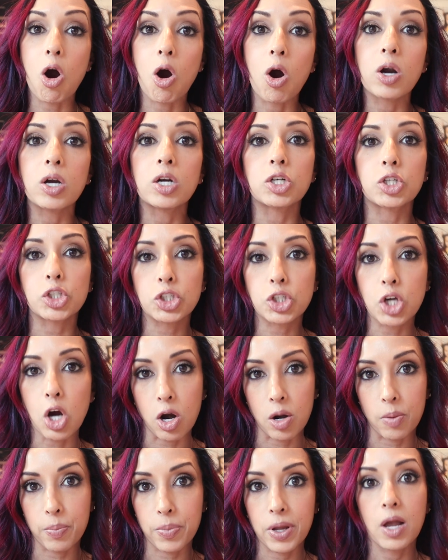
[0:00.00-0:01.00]
are
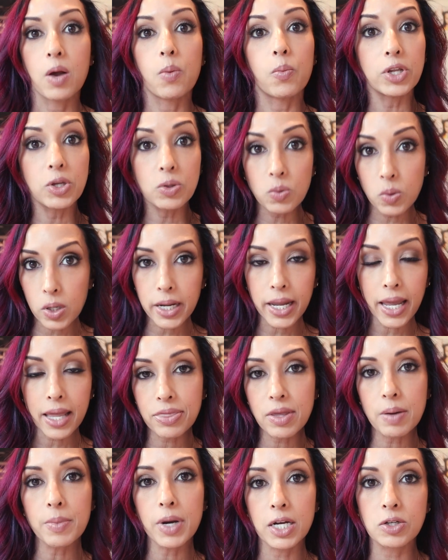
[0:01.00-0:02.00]
sharp. When you look
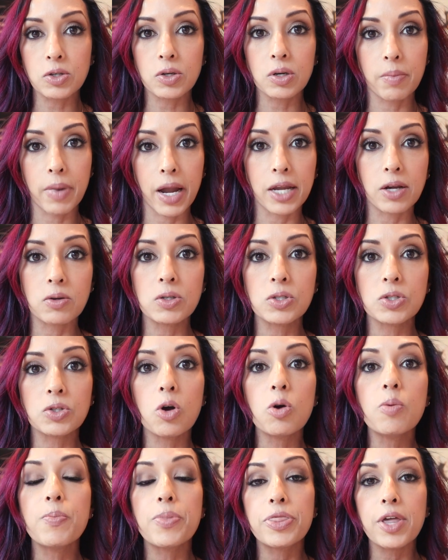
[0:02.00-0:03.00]
at them under a
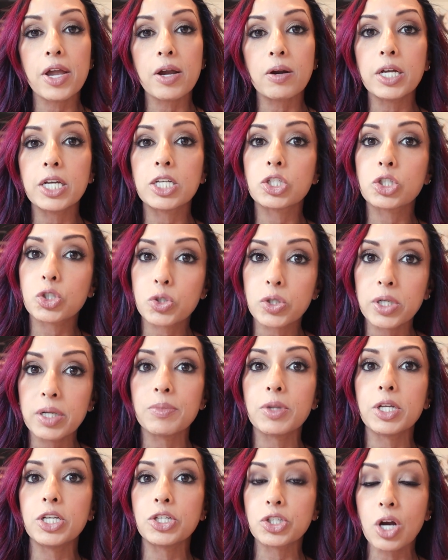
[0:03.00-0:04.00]
microscope, they're
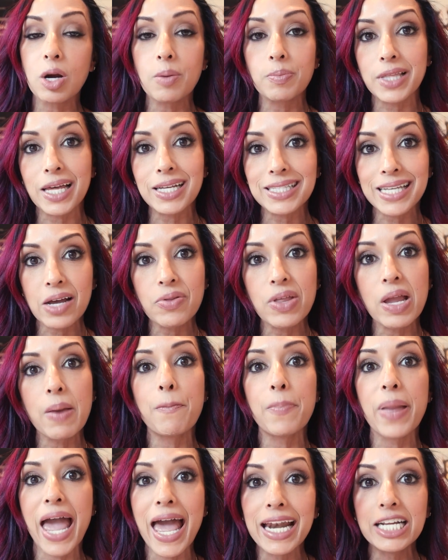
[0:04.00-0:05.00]
extremely sharp. That's how they
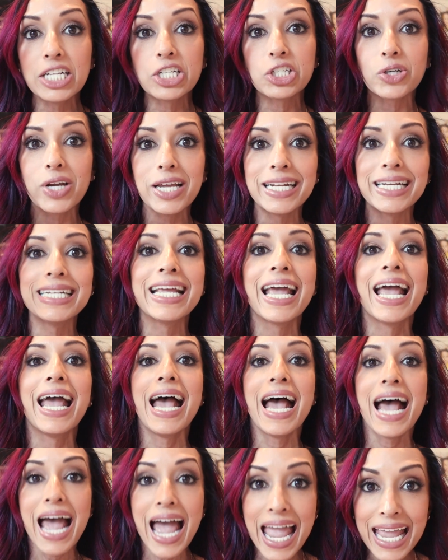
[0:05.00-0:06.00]
penetrated
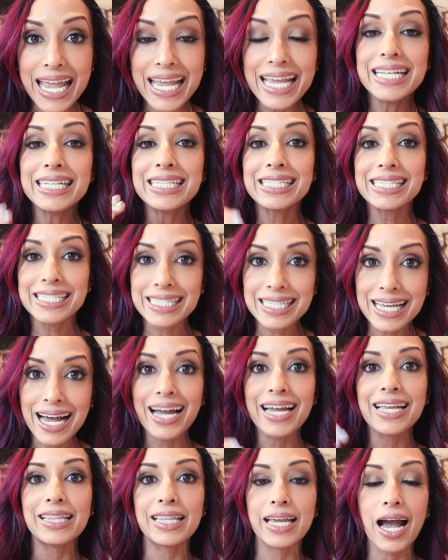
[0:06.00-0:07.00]

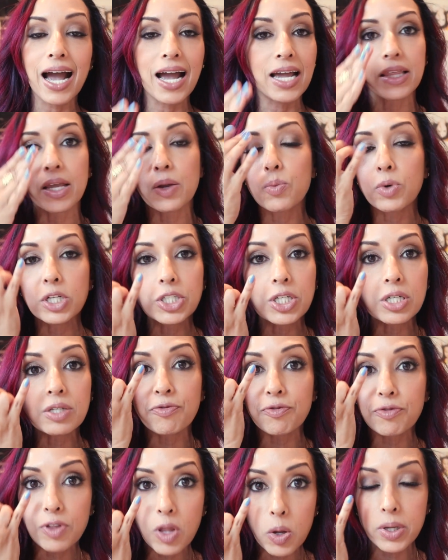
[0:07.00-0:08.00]
inside the eye. They weren't
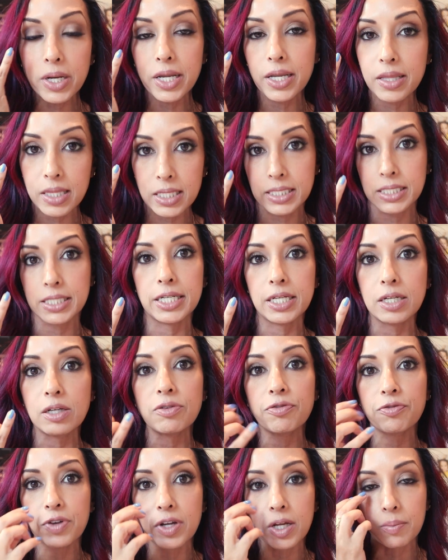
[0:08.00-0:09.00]
just floating in the
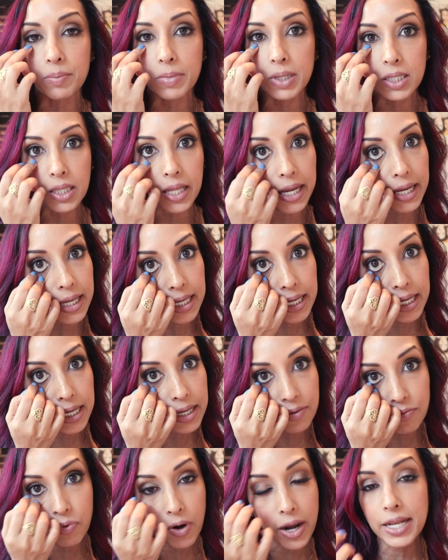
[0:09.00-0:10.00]
tear film and like
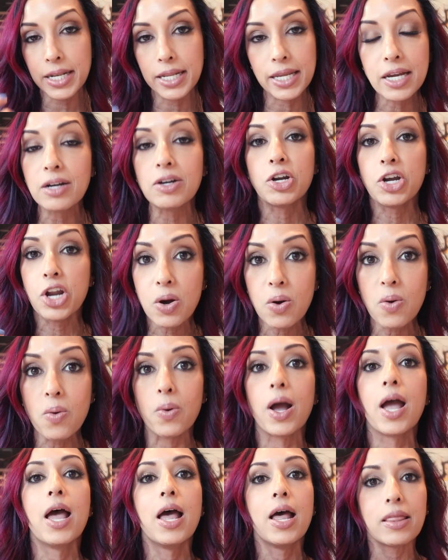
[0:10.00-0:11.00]
right here.
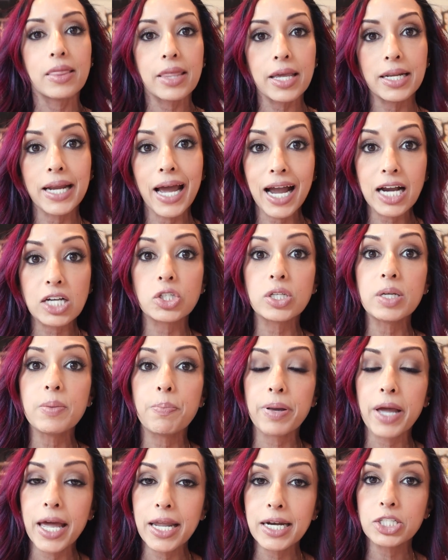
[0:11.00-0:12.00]
No, they'd
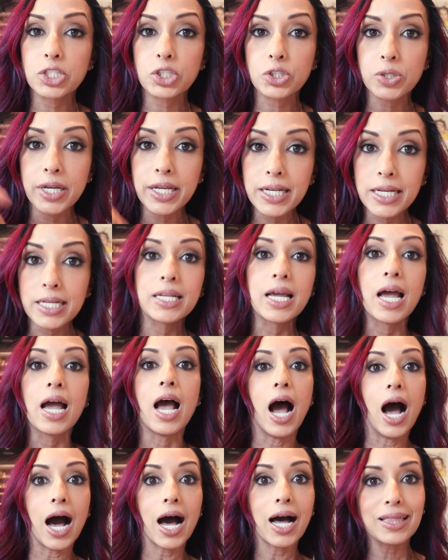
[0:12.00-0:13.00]
actually penetrated
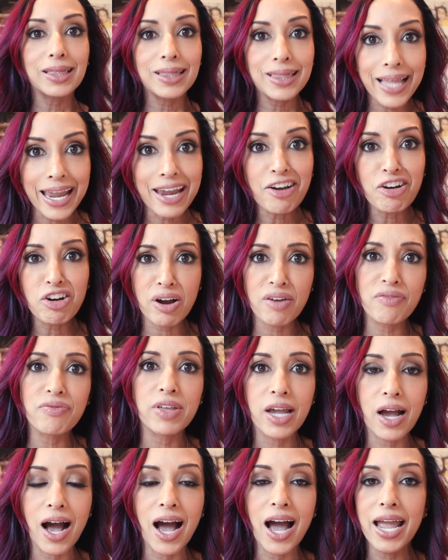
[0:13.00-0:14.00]
a layer of
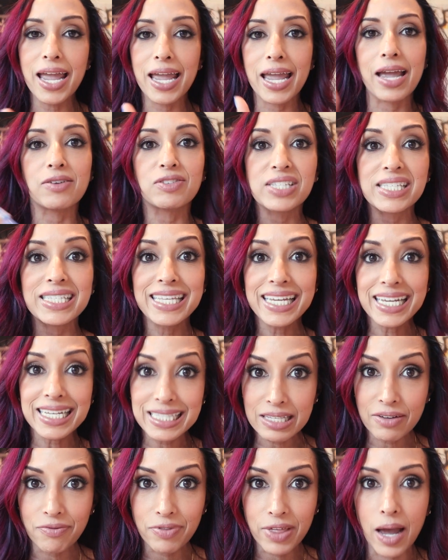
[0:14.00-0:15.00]
the eye.
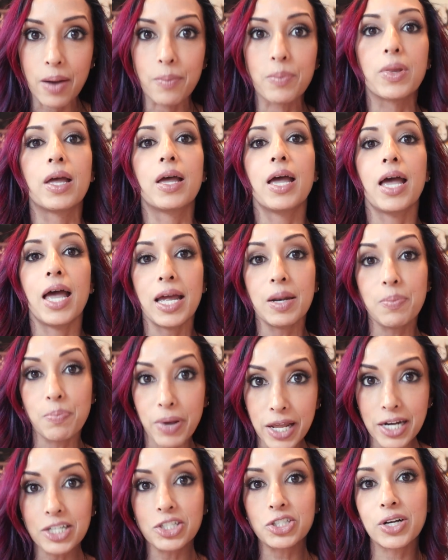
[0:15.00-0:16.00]
Six of them had
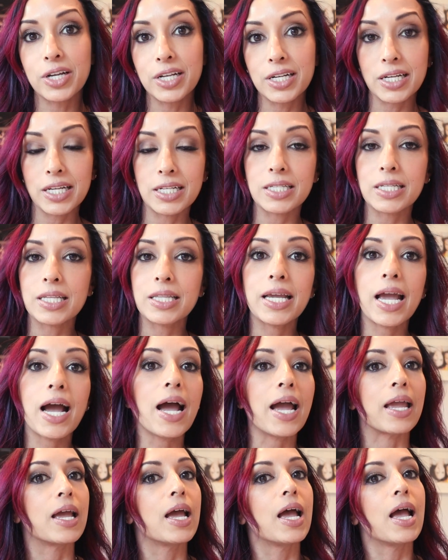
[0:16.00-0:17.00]
penetrated into the
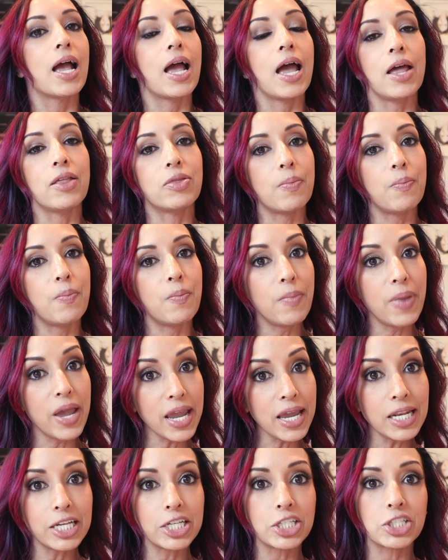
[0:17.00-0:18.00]
eye. And the
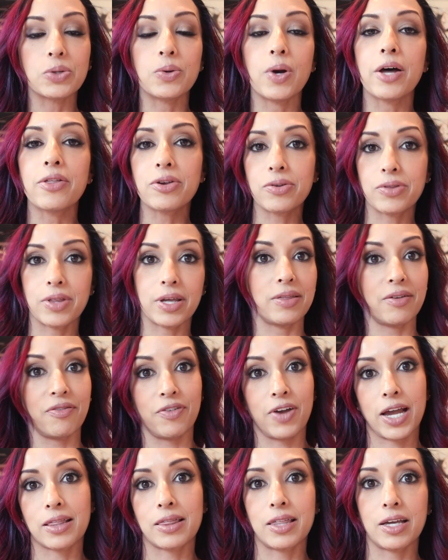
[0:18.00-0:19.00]
main issue, other than the
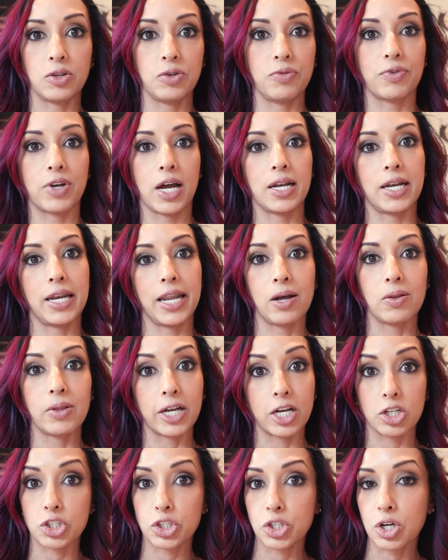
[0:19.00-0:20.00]
fact that you've got now
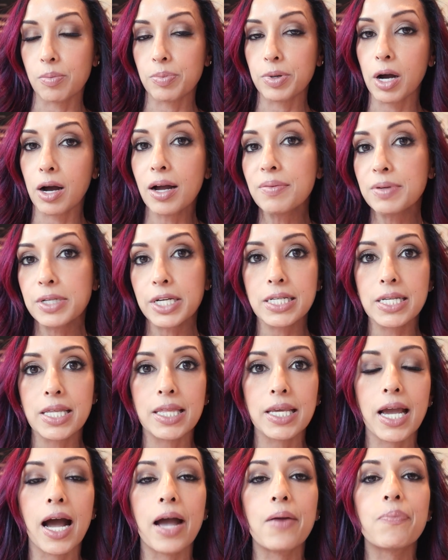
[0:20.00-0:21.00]
like a sharp object
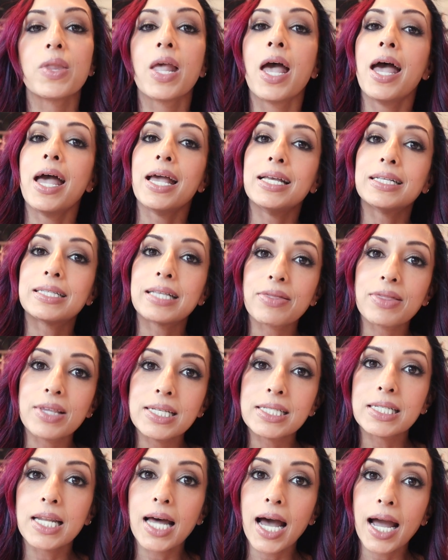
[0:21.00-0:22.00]
in the eye, is that
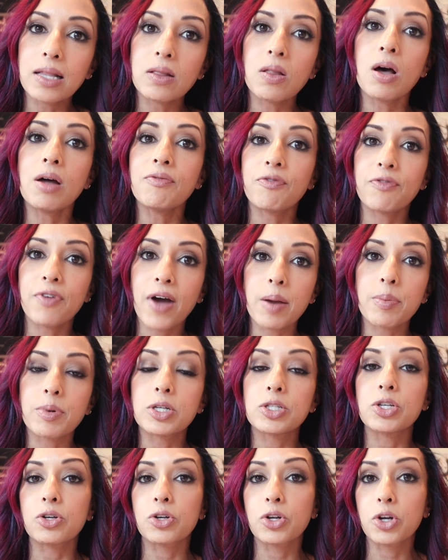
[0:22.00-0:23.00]
these nylon
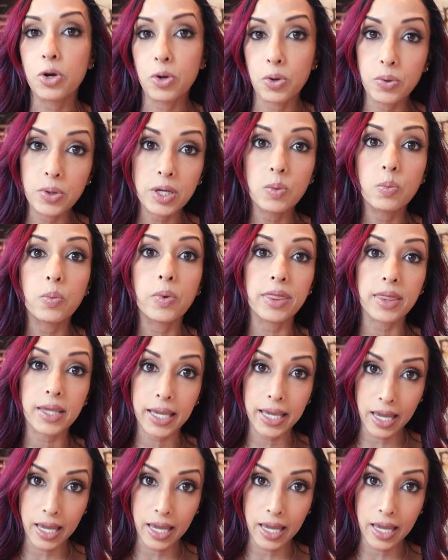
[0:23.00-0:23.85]
fibers are coated with